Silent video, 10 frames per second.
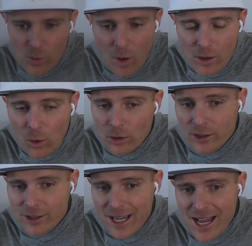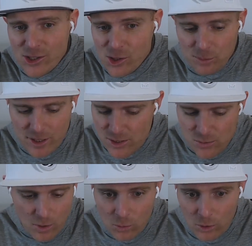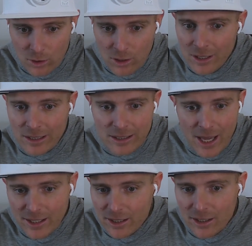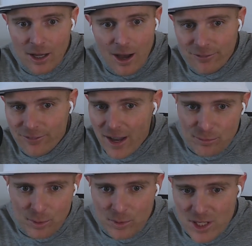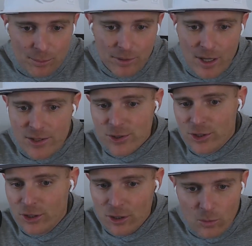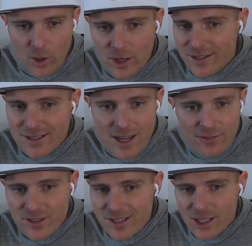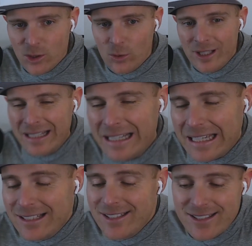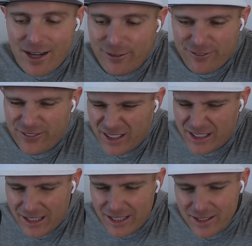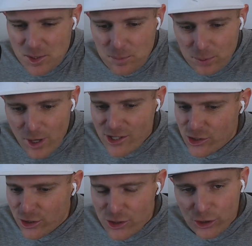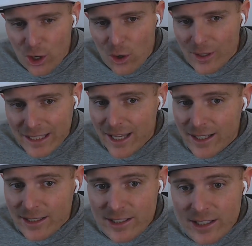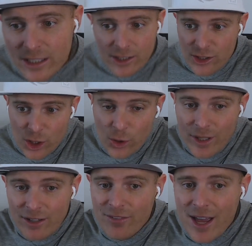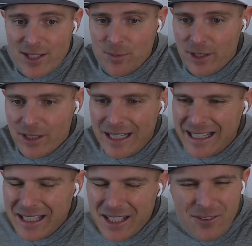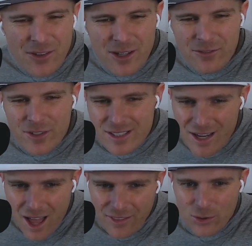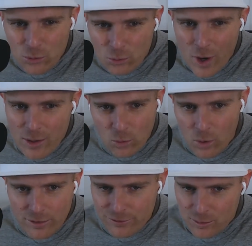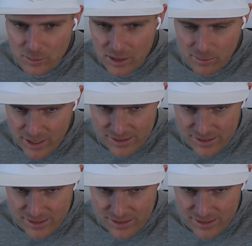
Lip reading: we want to hold our cash in a place where we're getting a 5% plus return, where it's safe, it's liquid, instead of feeling like this pressure to go and get it to an investment, even if it's not the right one for me in my